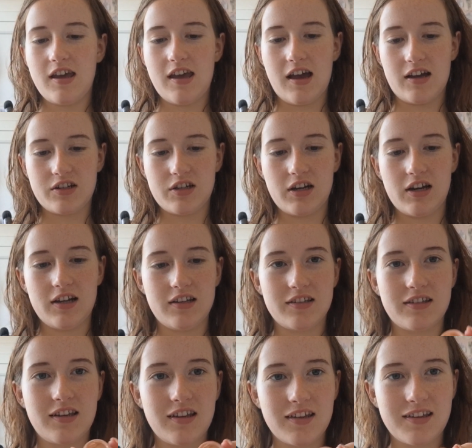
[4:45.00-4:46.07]
It actually
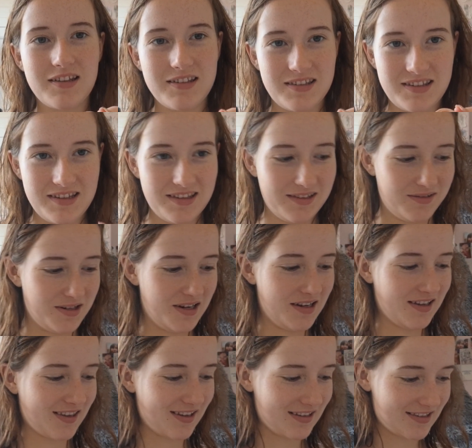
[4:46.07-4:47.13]
has concealer in
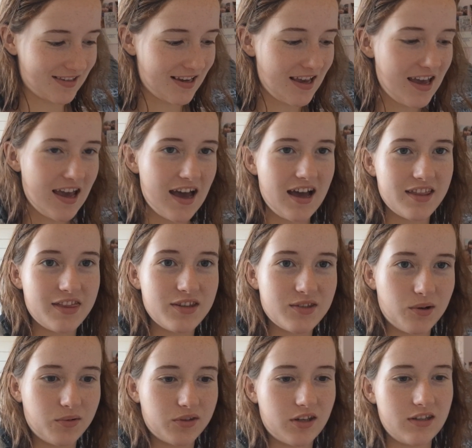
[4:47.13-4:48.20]
it because I had this
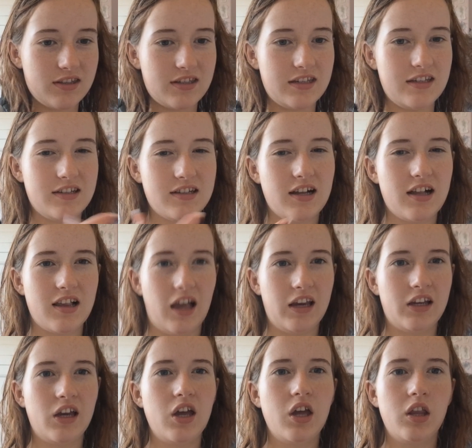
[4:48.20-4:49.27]
old concealer,
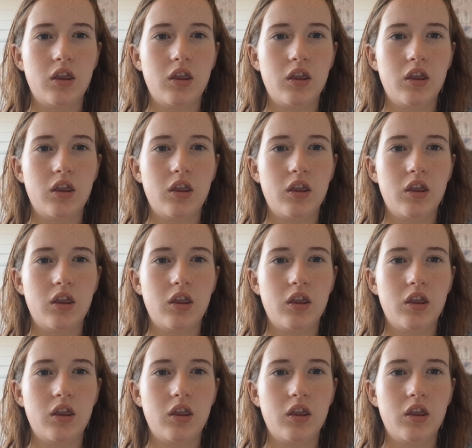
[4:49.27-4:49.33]
like